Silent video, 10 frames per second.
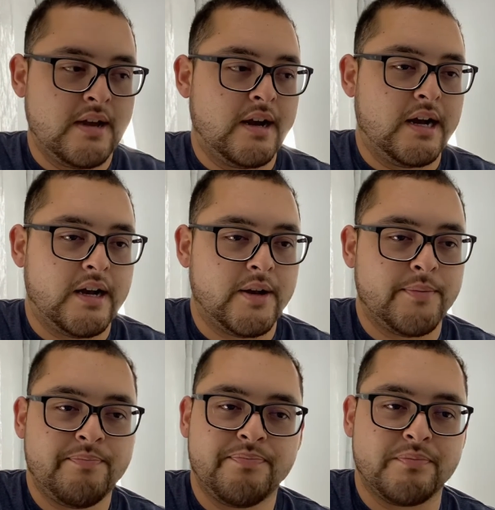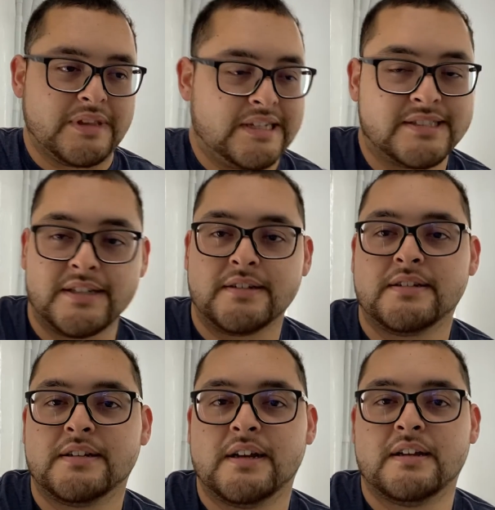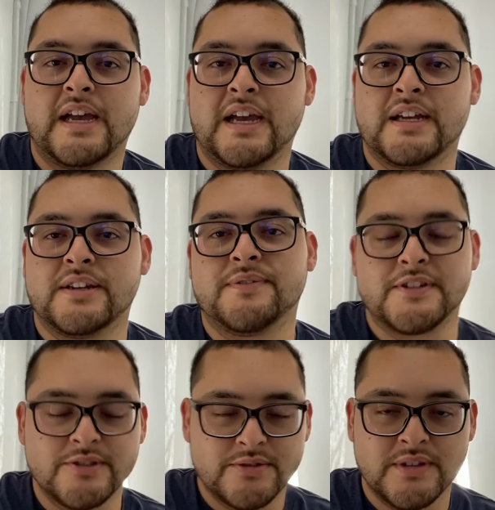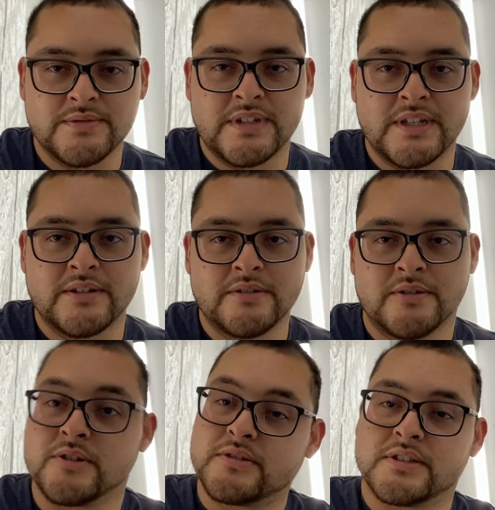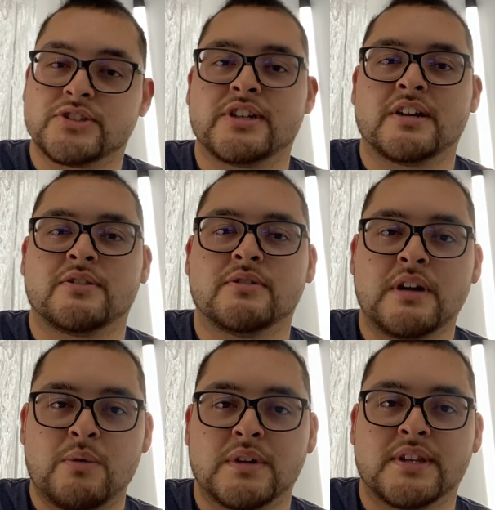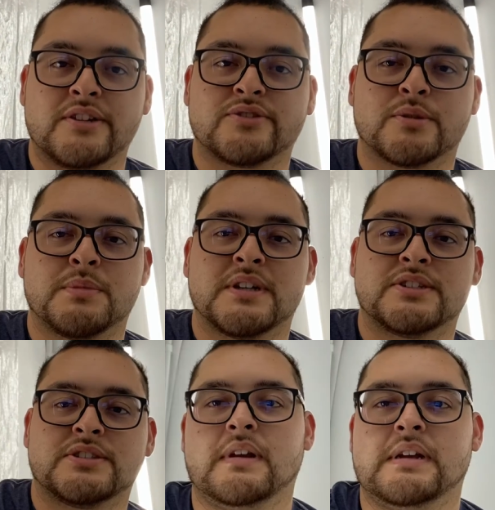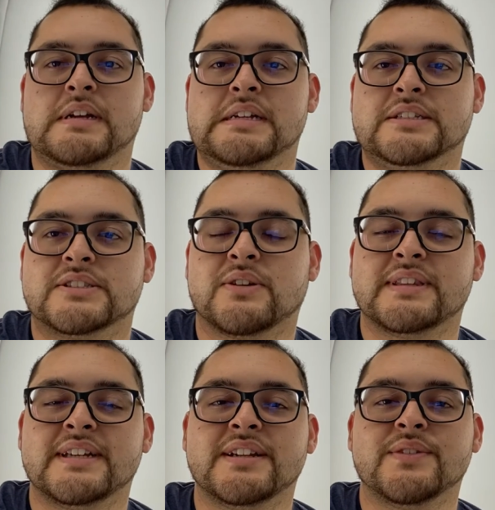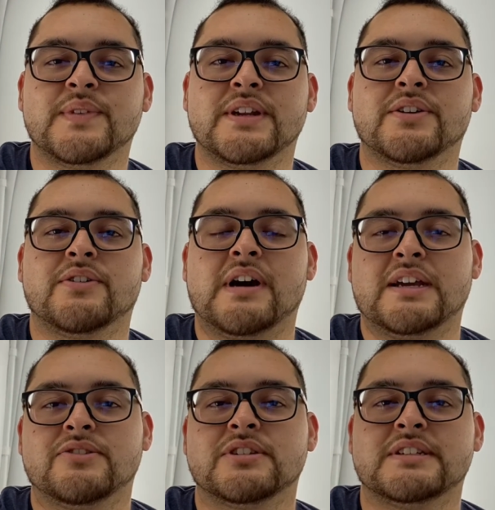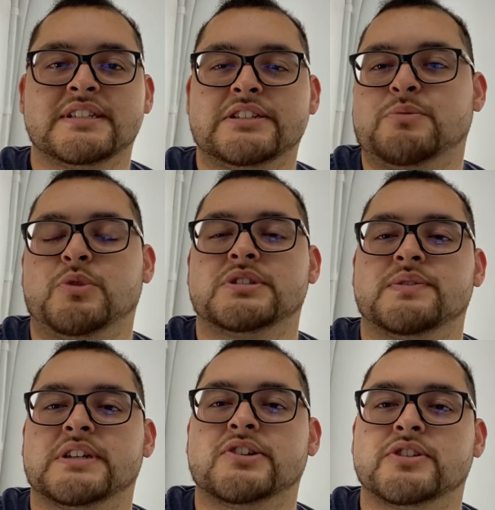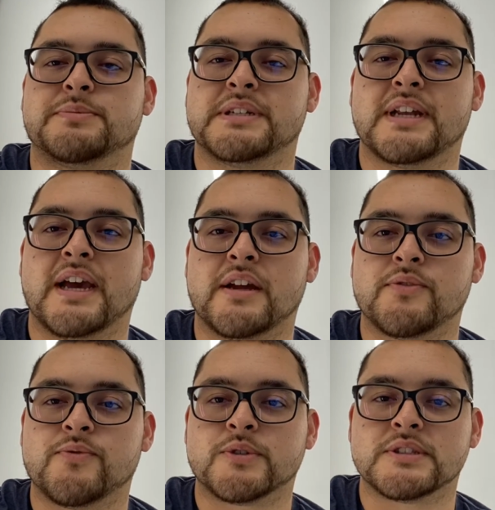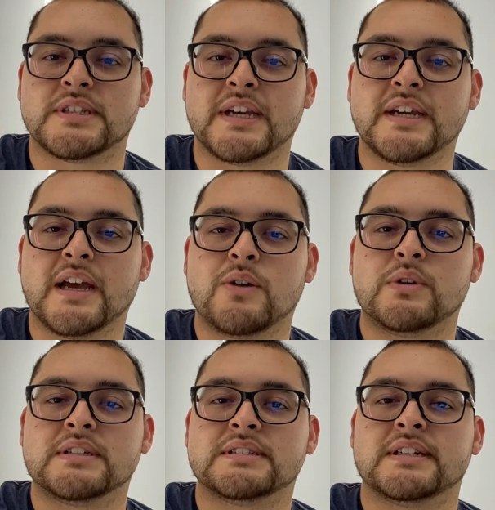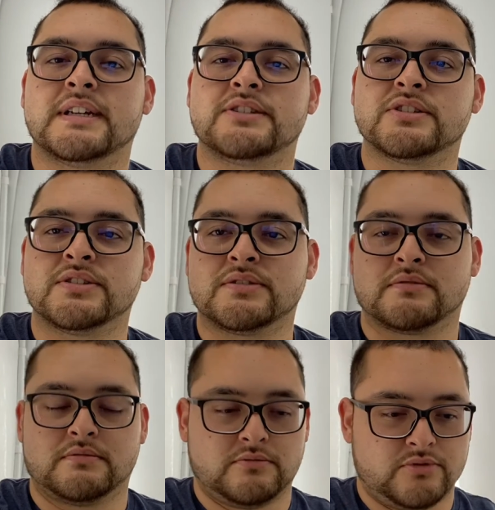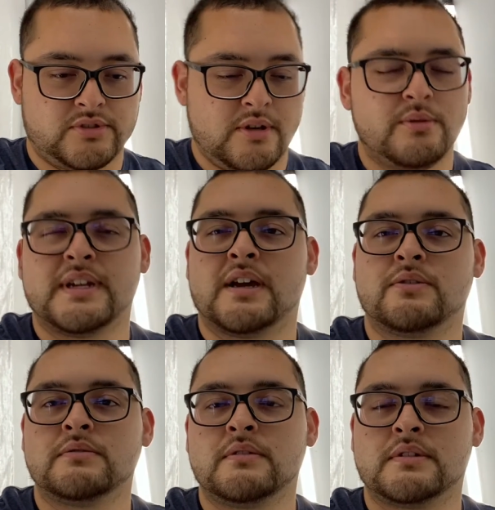But that's it. And if you're new to this video or to this channel, I want to thank you so much. So at the end of the video, I usually say some words of encouragement. And for today, I want to say just slow down.